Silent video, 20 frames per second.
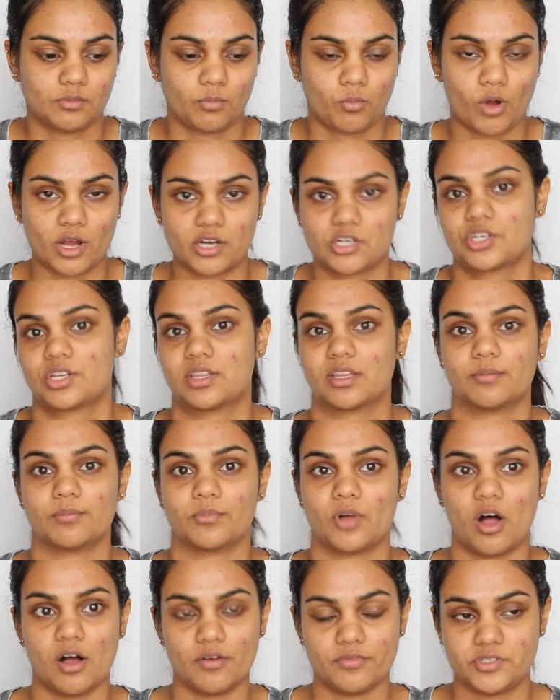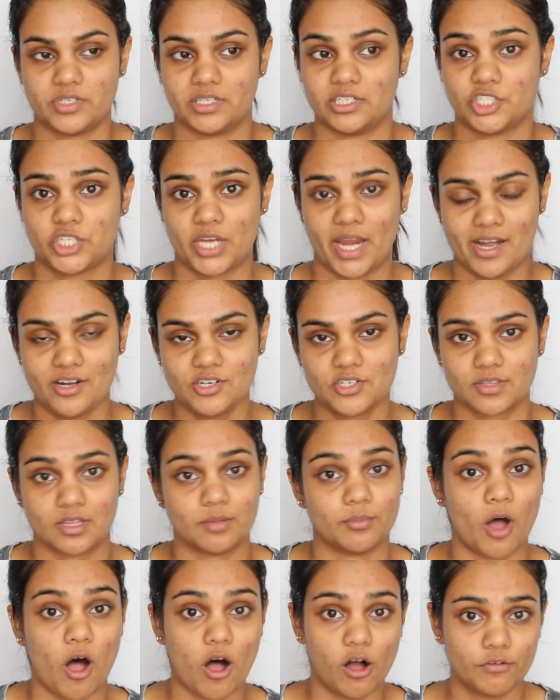wash them often, change
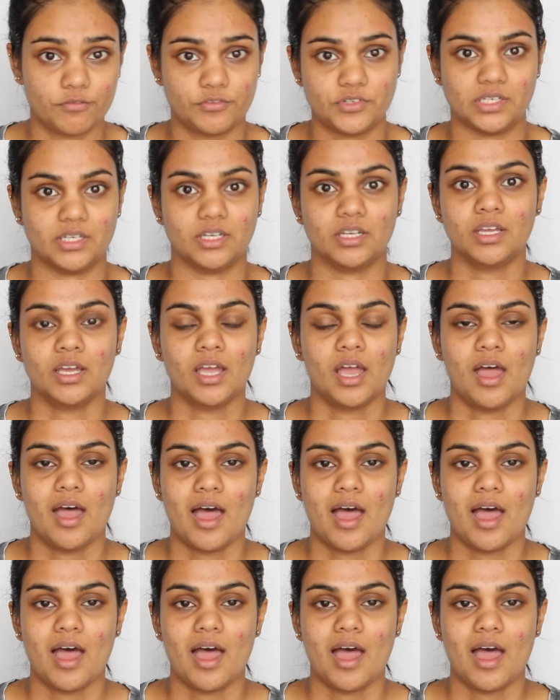them often,